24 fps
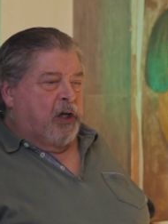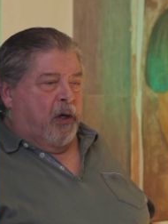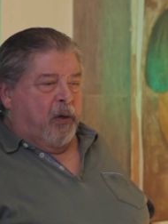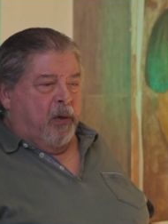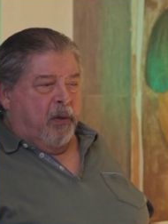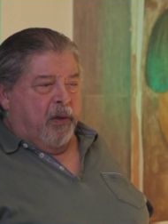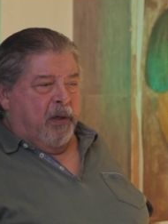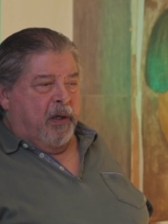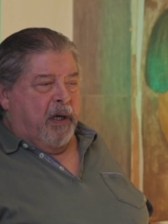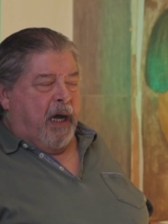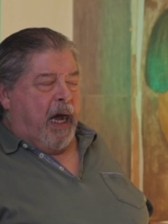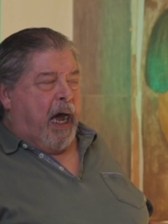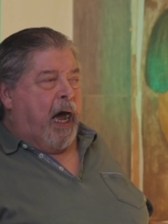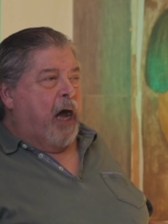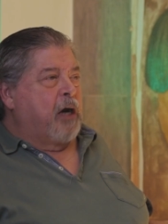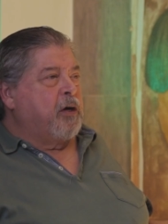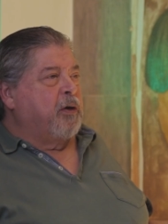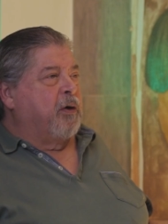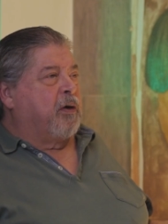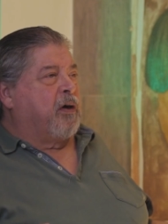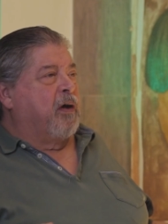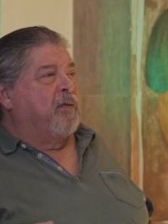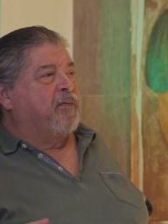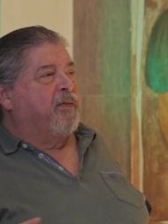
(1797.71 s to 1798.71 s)
So
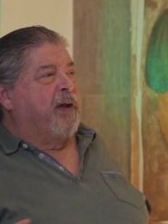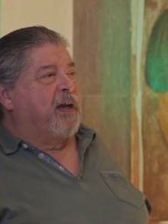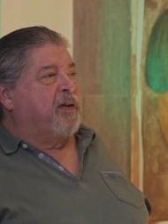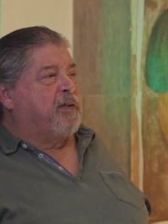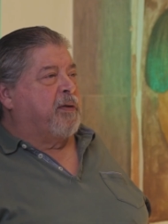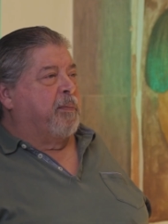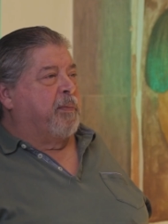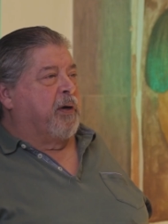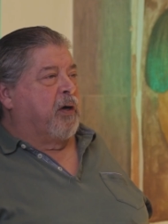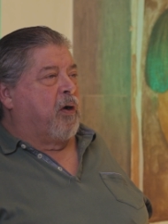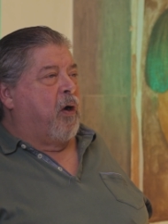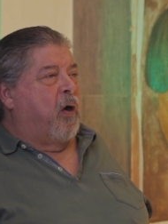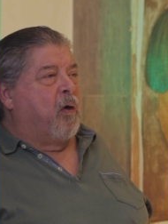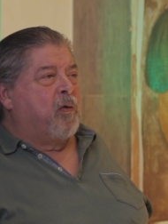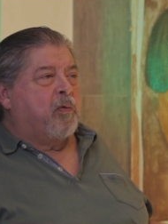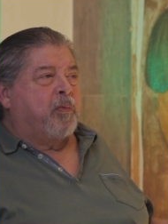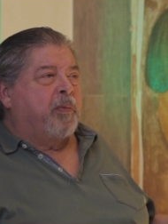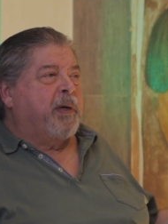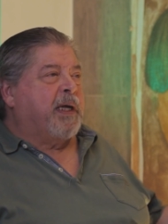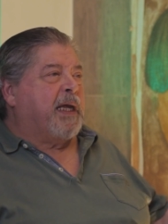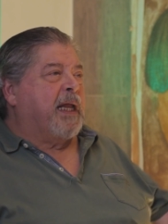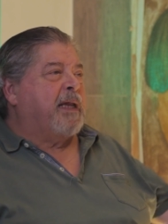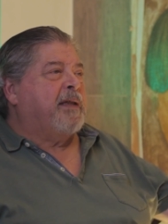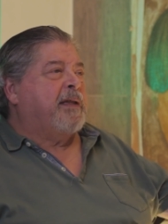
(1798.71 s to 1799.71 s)
how do you convince them to go,
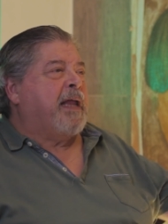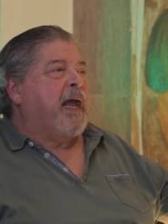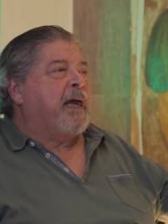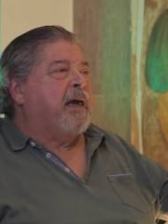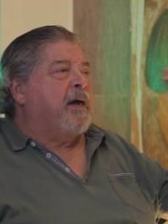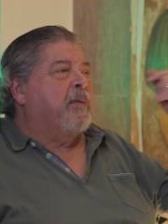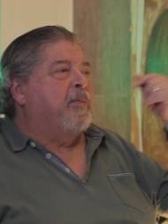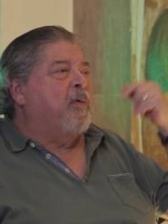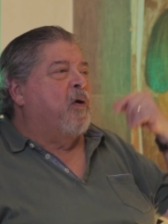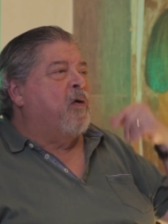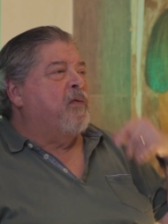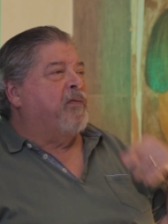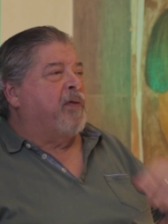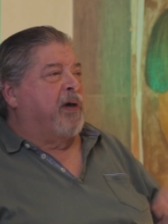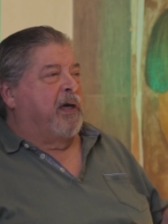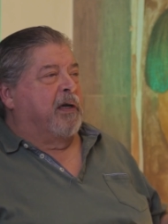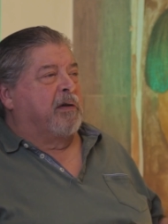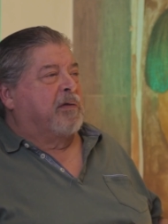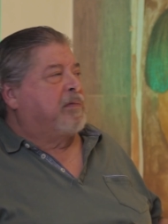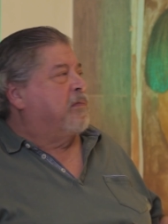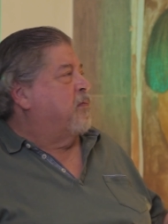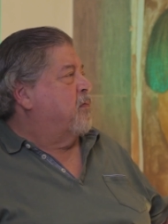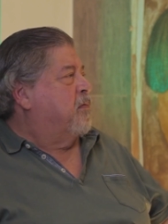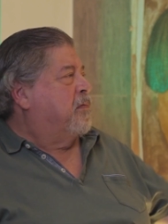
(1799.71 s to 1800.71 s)
oh, we can take them
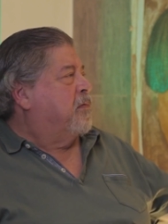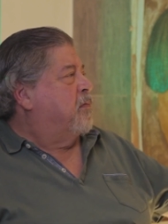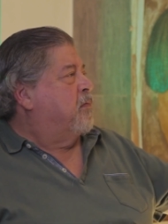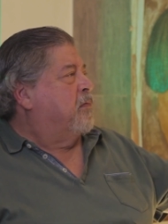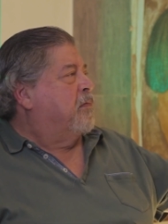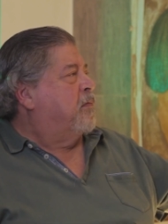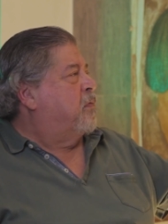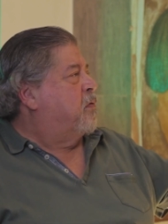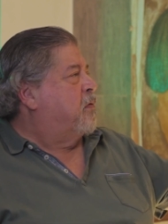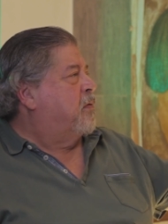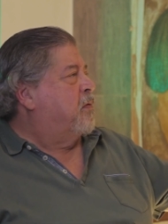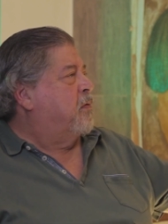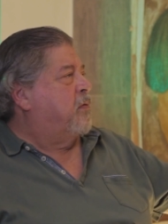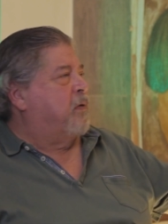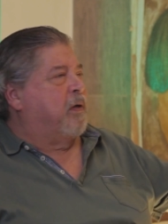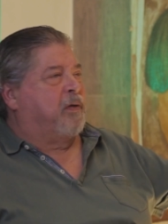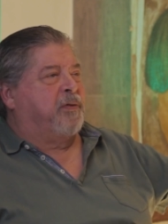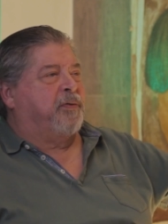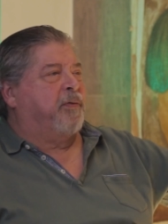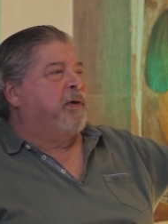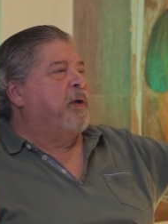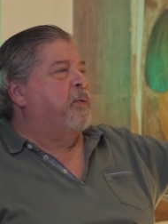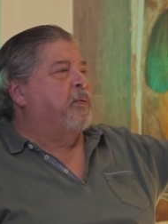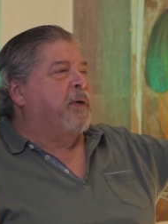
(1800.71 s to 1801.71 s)
over in
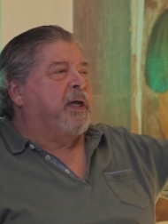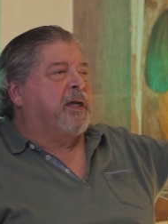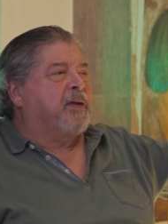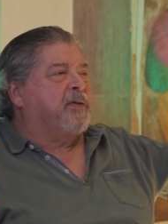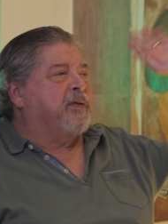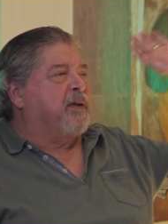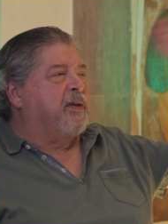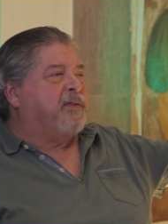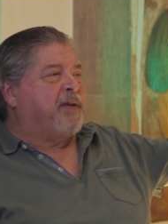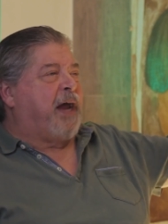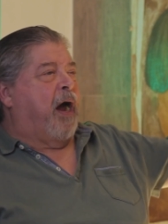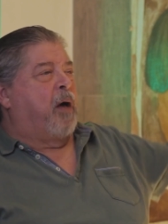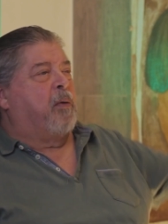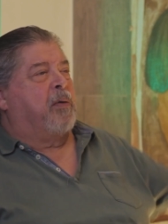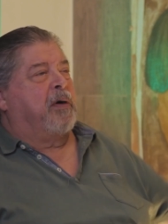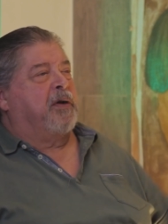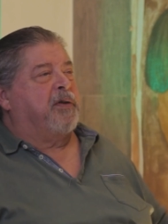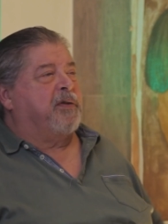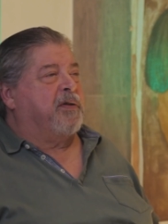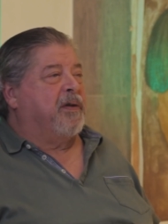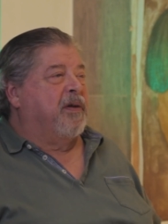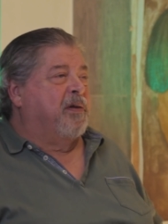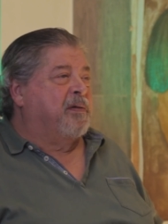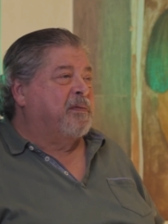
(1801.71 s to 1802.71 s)
three weeks, it's
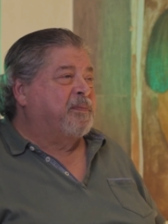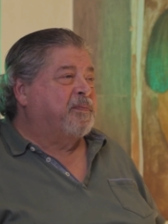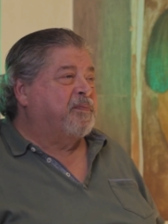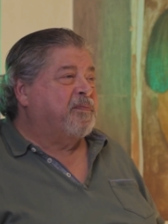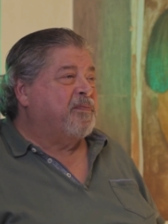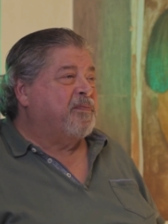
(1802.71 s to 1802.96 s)
ours.